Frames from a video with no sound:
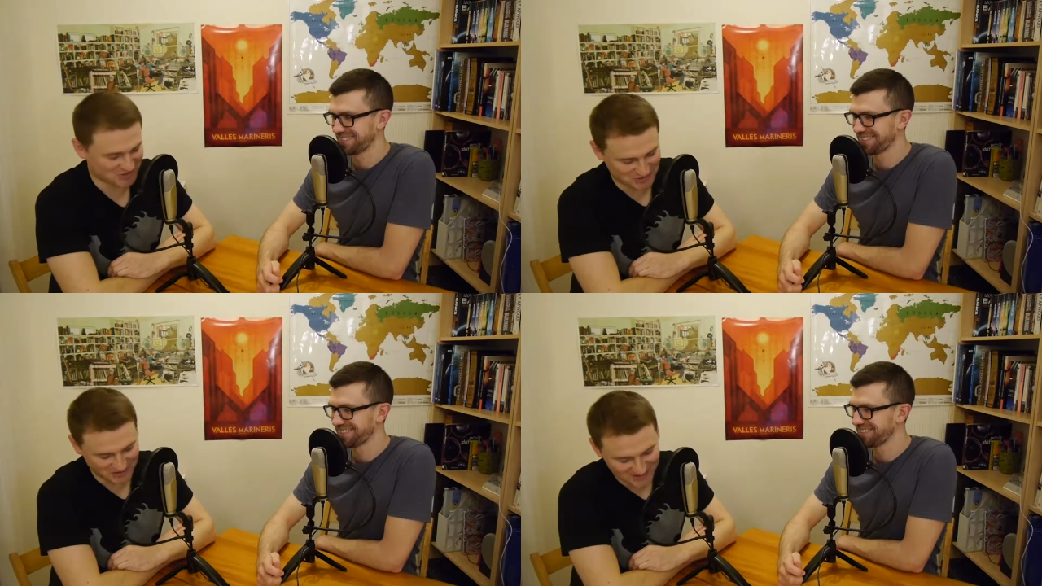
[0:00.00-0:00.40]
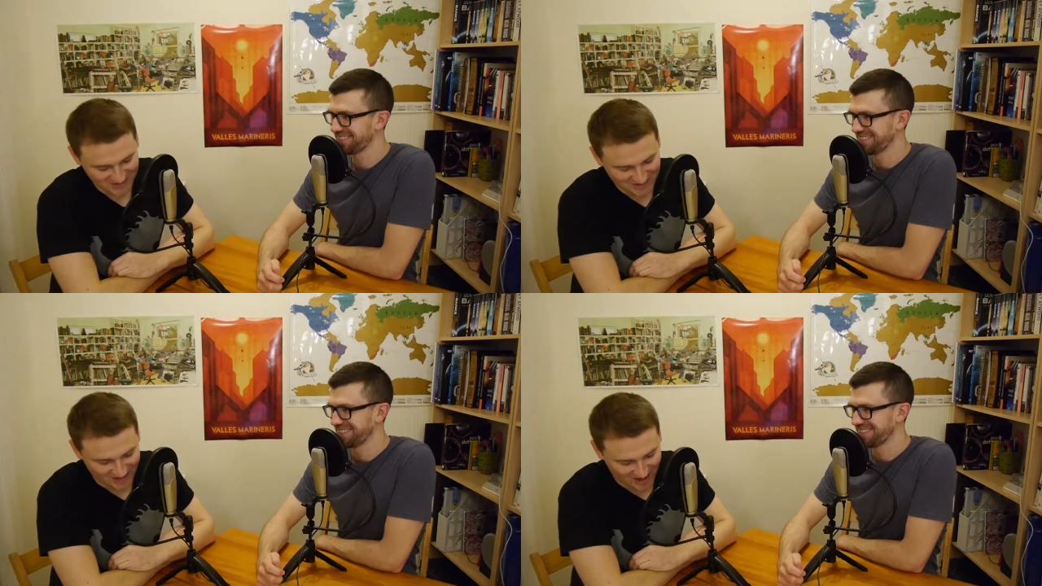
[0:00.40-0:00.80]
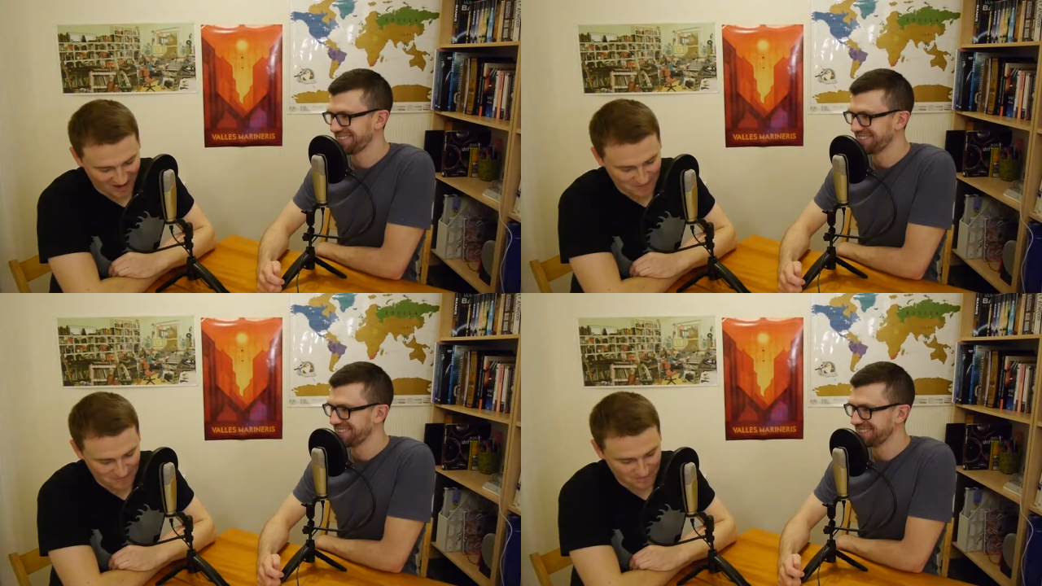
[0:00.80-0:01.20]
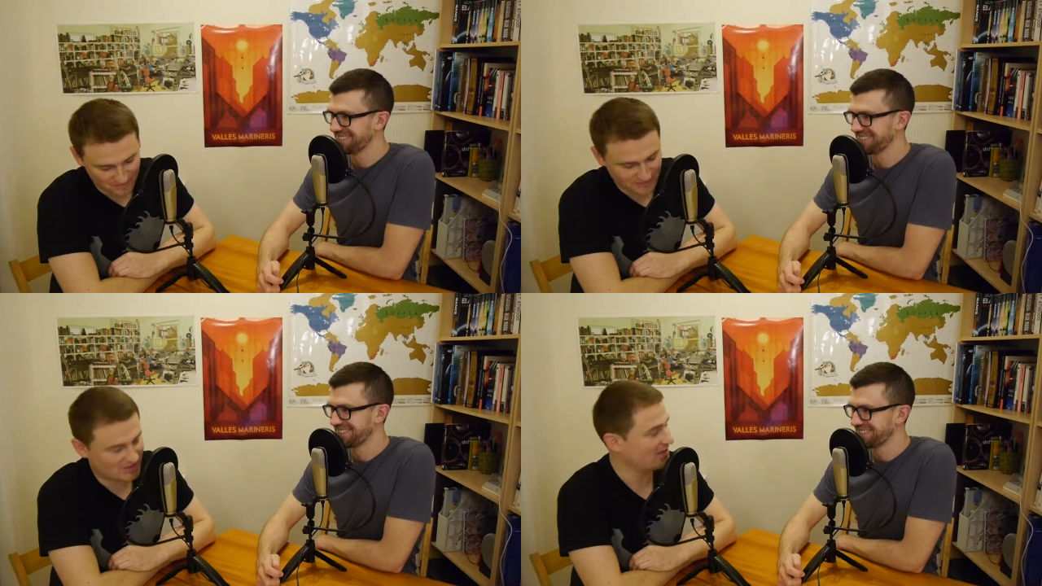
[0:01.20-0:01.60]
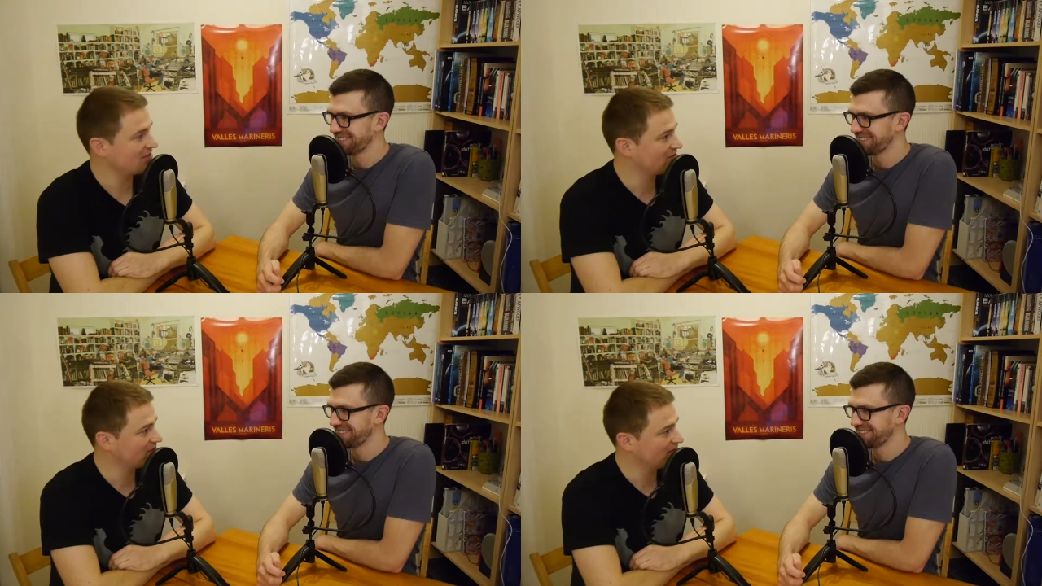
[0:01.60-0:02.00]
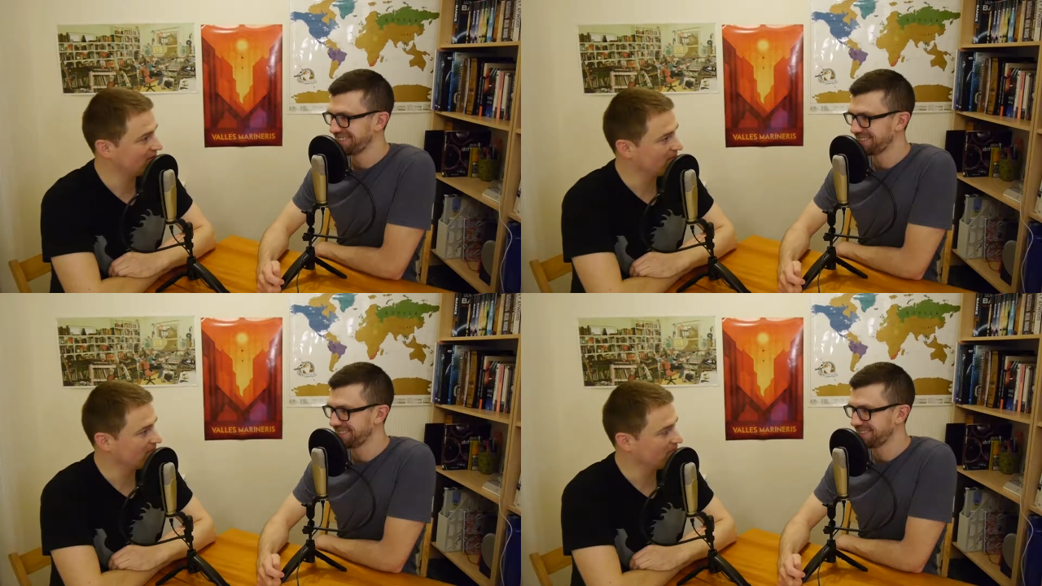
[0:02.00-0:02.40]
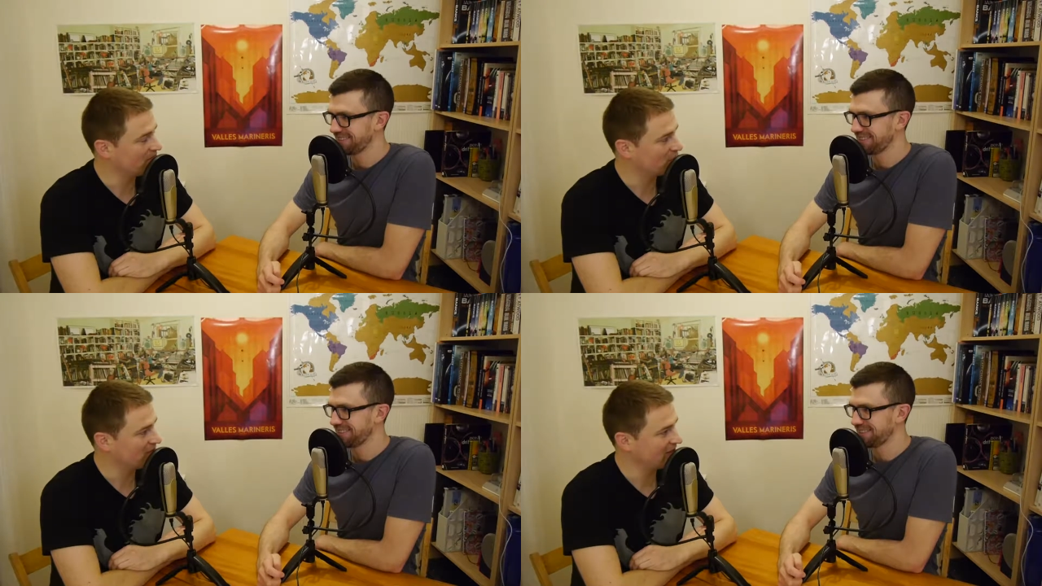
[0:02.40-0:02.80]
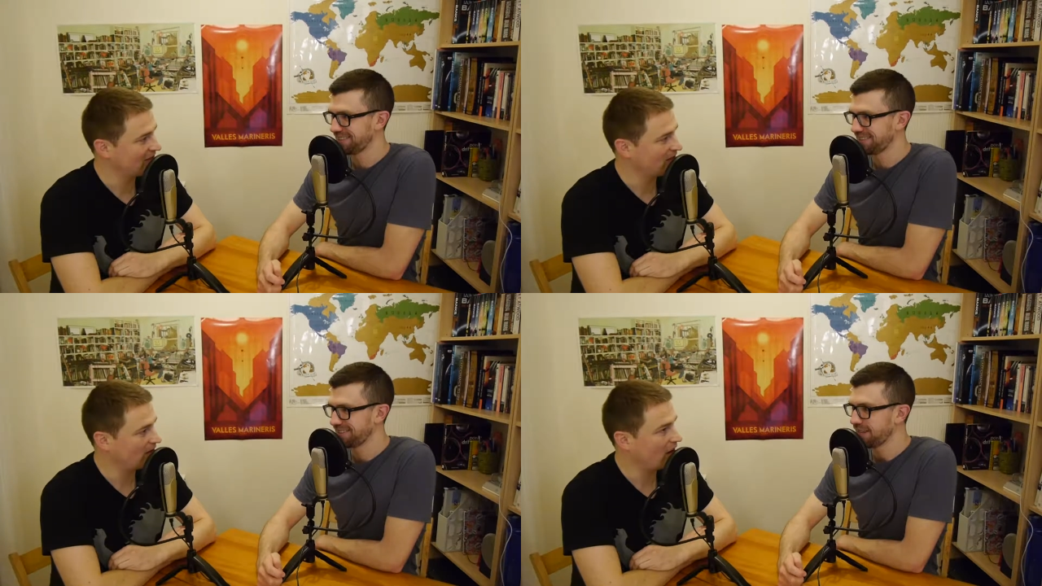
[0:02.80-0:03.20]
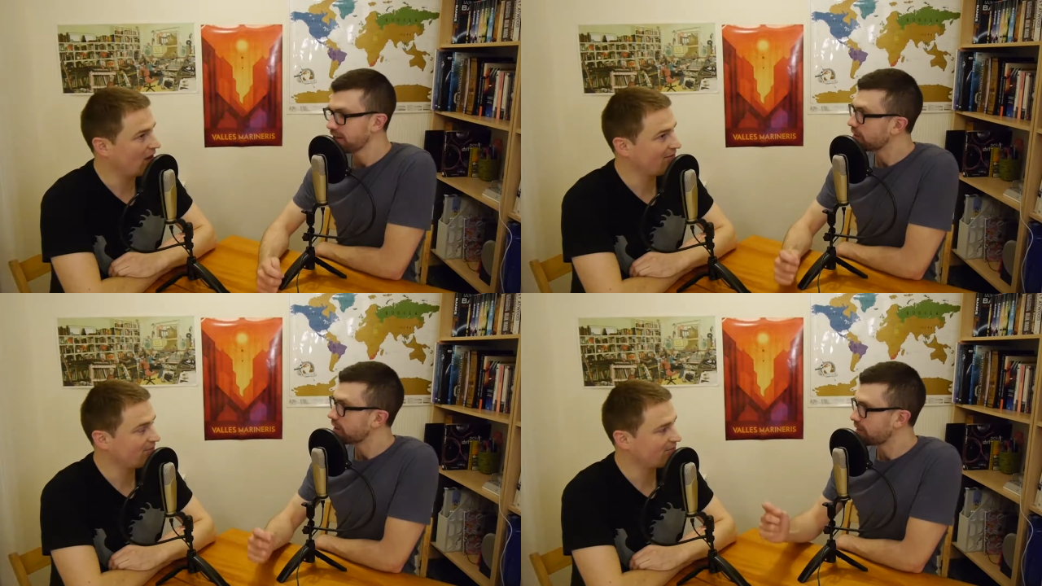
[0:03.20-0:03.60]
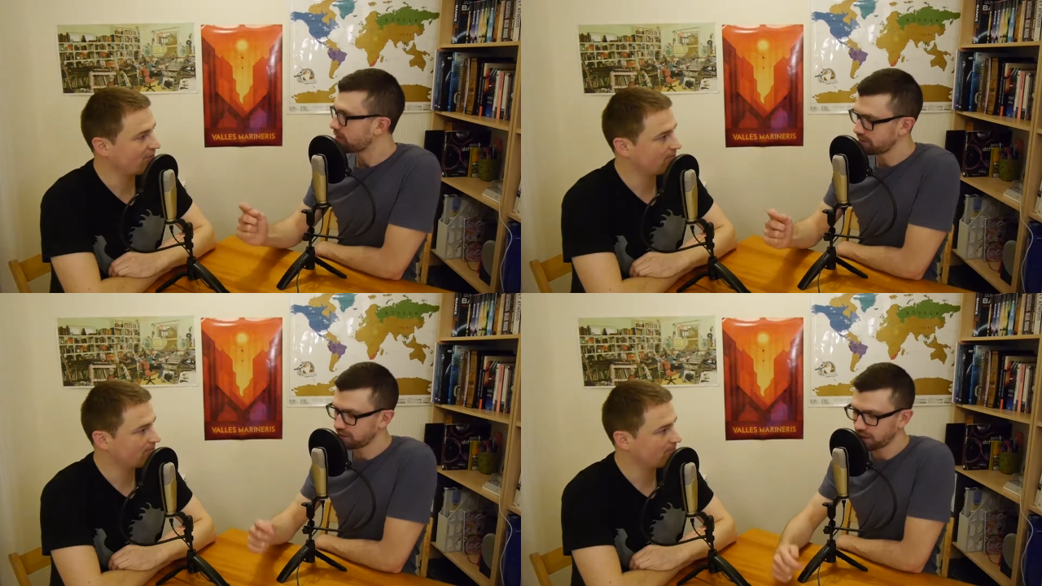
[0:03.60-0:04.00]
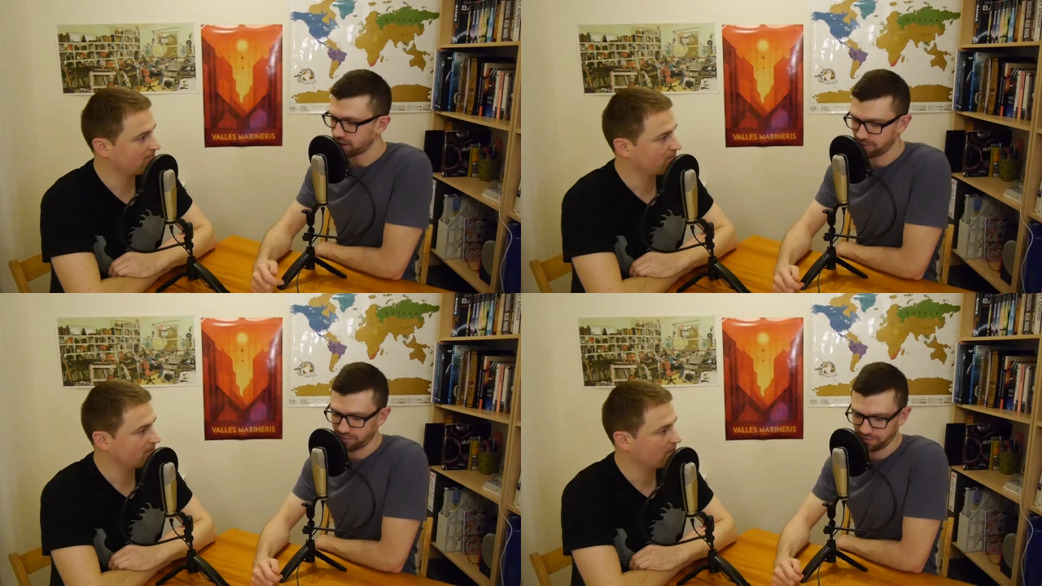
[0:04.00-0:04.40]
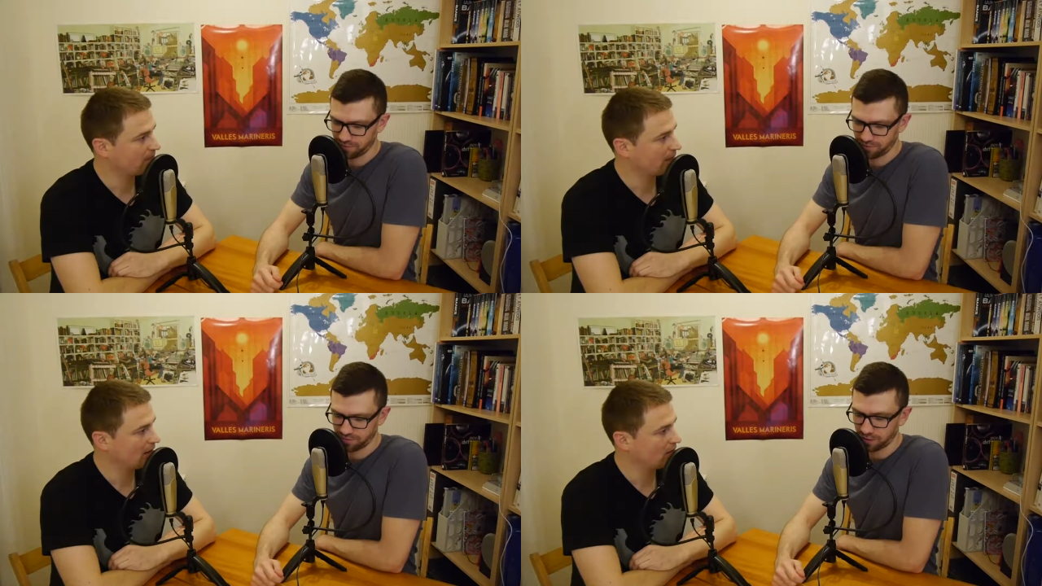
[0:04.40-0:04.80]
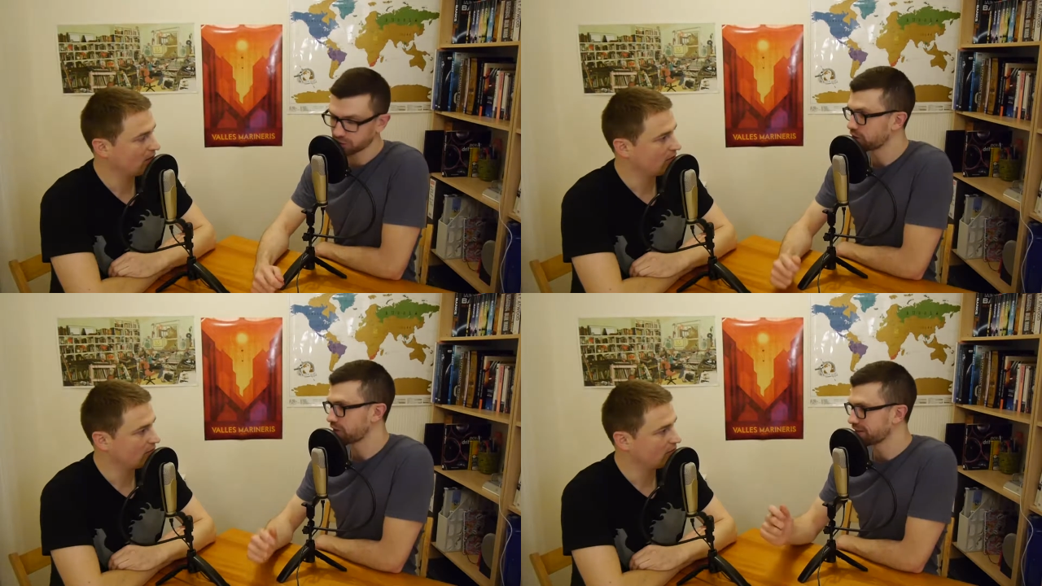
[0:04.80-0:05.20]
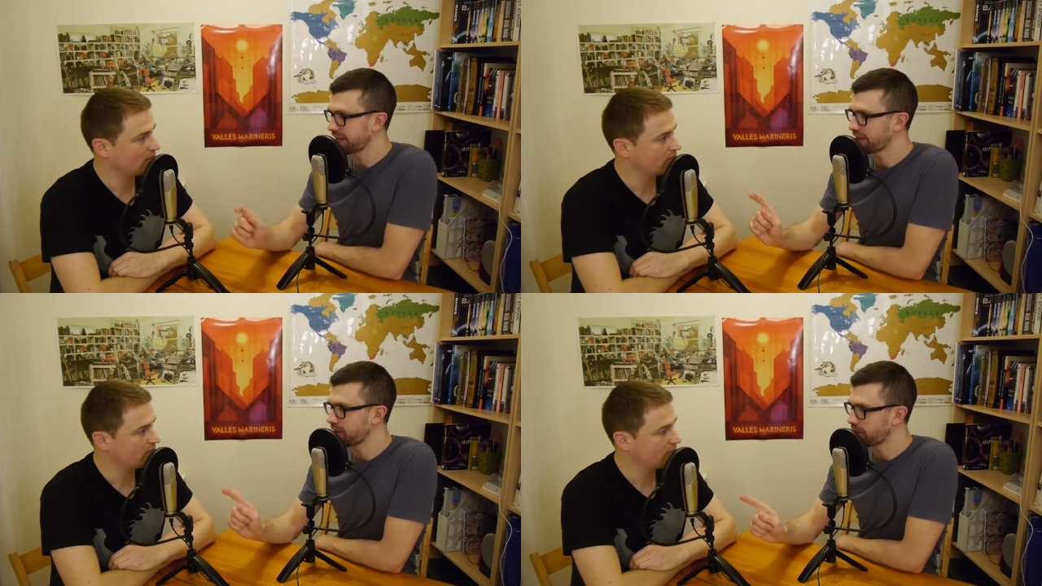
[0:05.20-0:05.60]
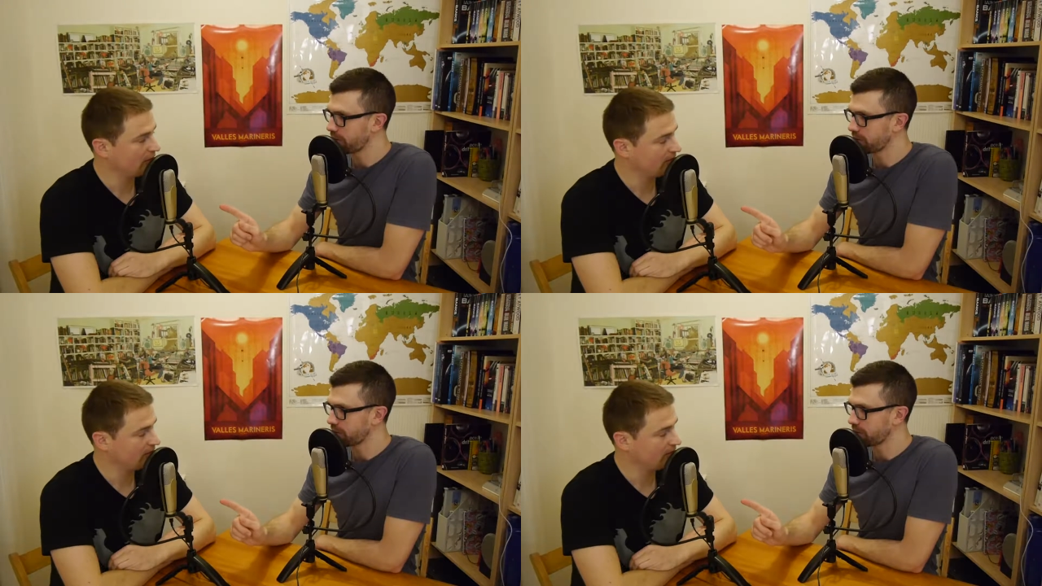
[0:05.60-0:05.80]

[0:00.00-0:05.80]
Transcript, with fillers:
Speaker 1: cool. Um, then it's multicellular life.
Speaker 2: Yeah, I was just going to say though,